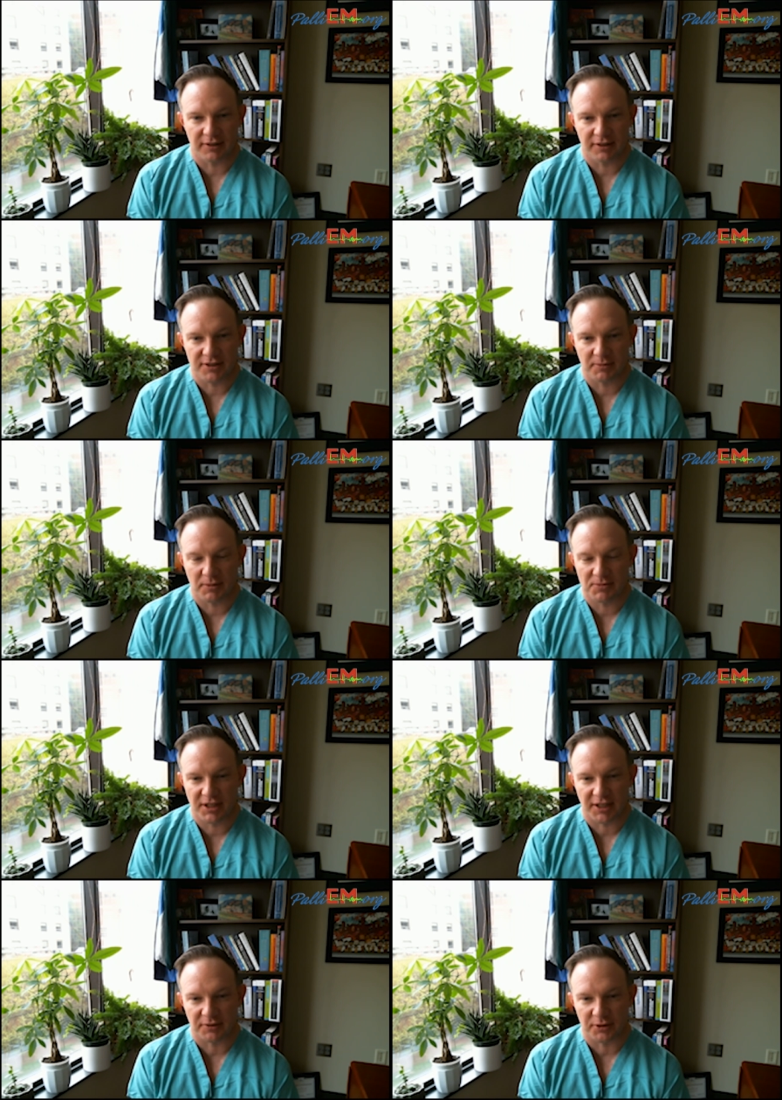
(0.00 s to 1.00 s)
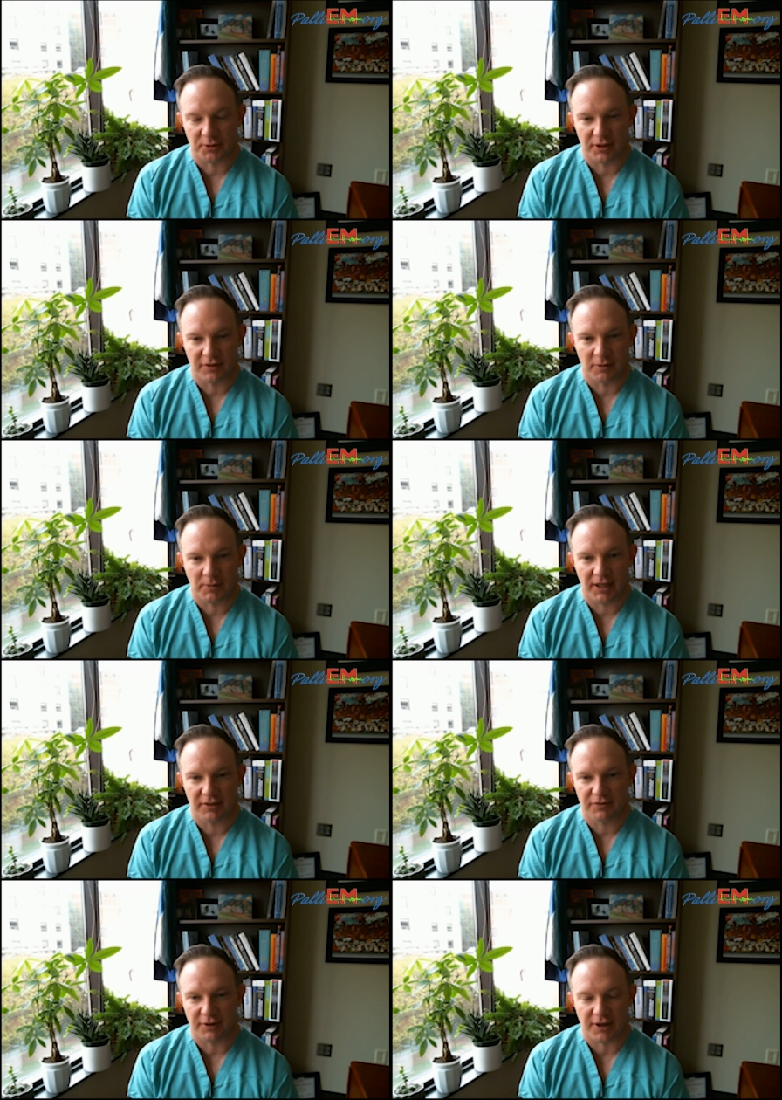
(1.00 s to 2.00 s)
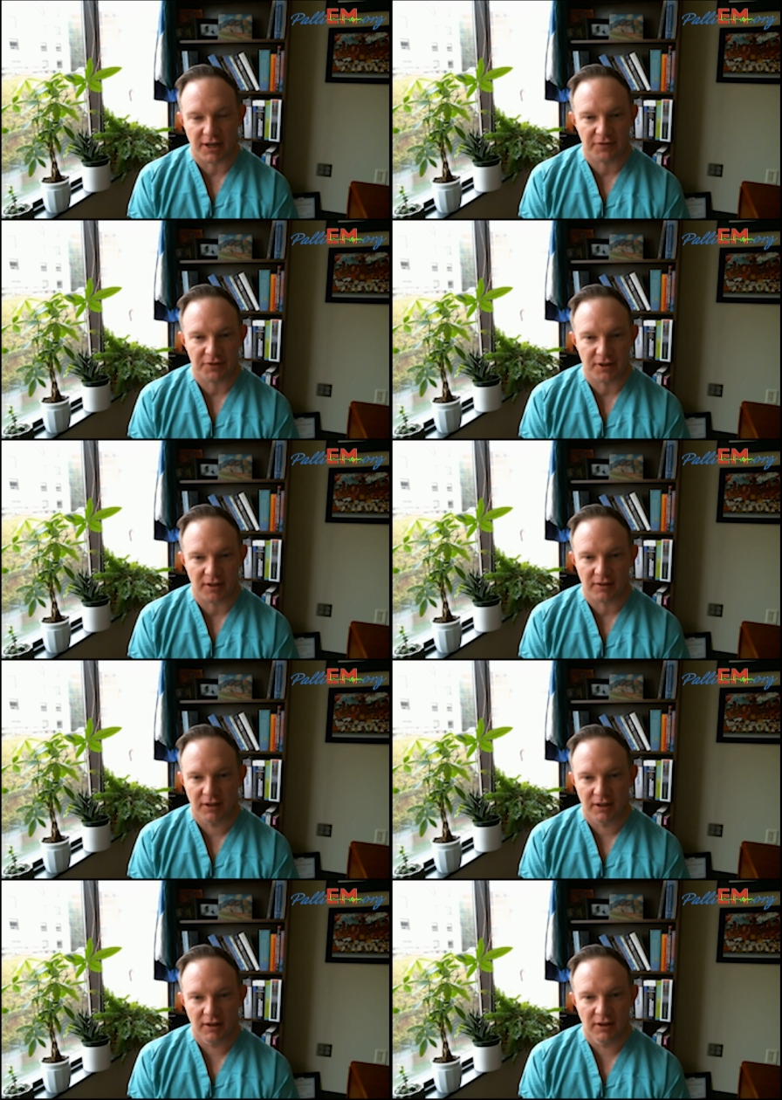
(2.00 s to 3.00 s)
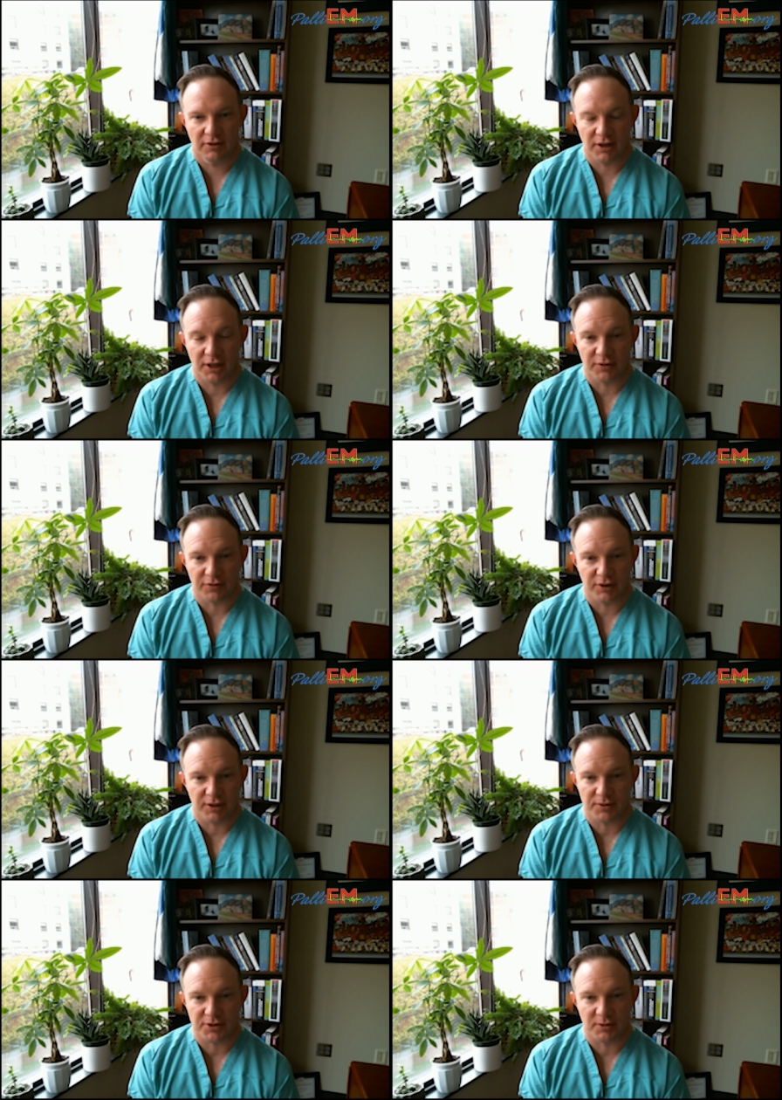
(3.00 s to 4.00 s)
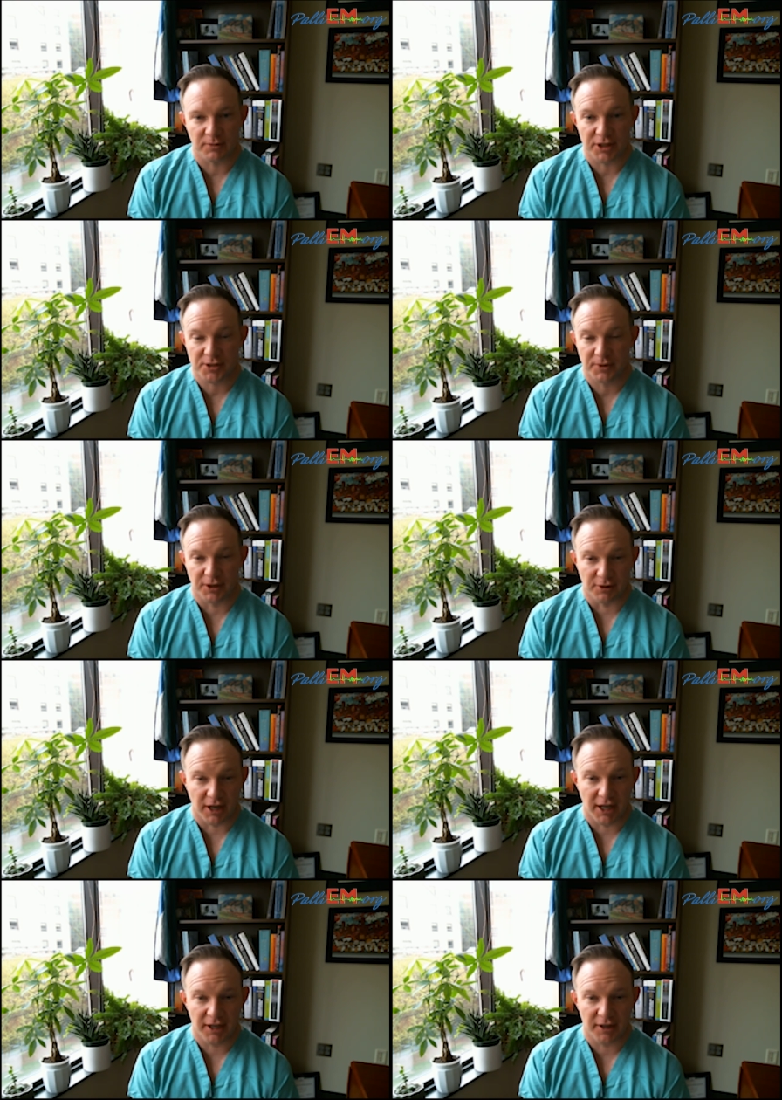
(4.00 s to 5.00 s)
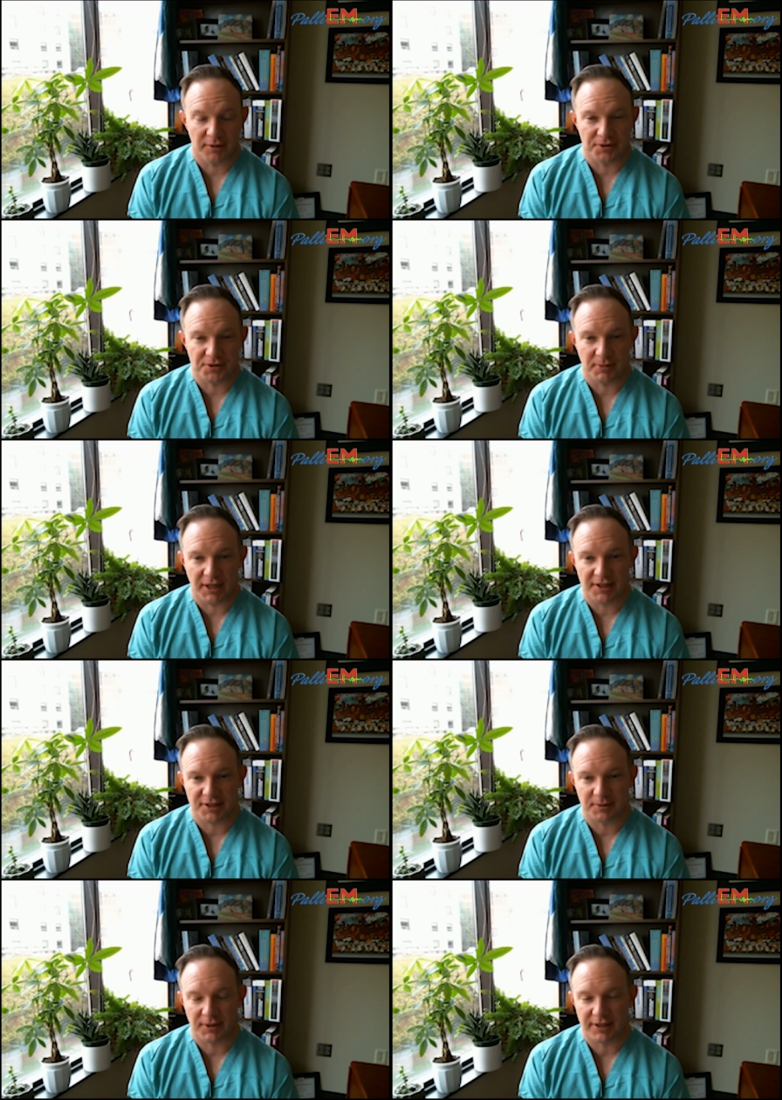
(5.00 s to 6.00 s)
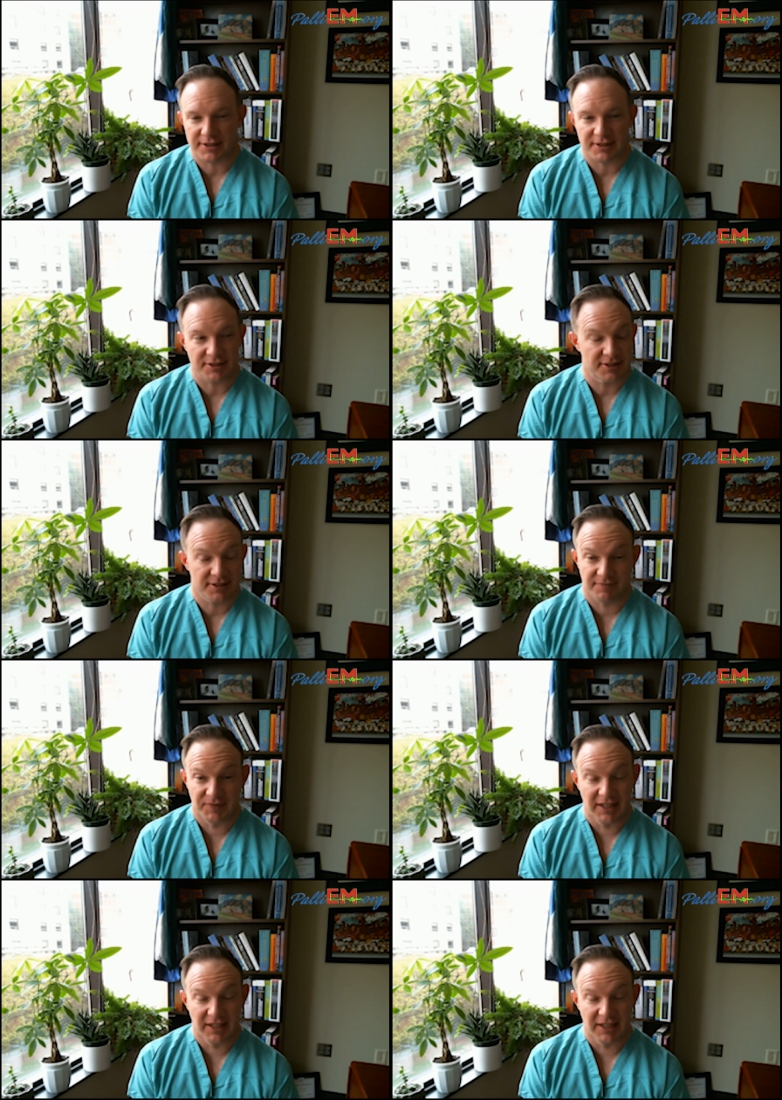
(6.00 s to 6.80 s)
sometimes you get a little bit of a pain flare after a radiofrequency ablation, but cryo is amazing because it just